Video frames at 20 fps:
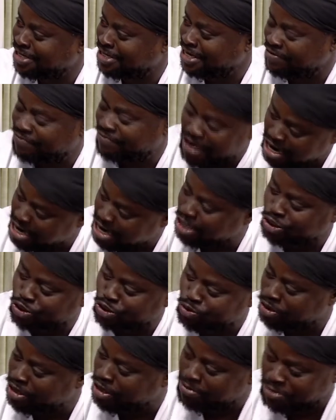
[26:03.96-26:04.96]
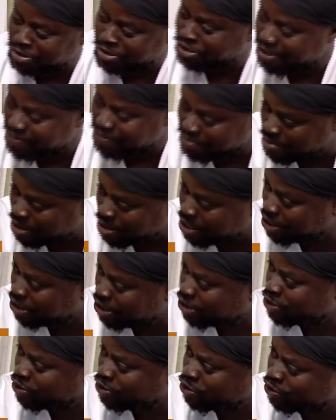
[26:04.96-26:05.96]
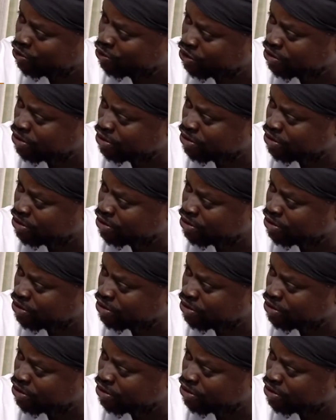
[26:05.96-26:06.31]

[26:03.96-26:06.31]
If I can do it, that means everybody else could do it.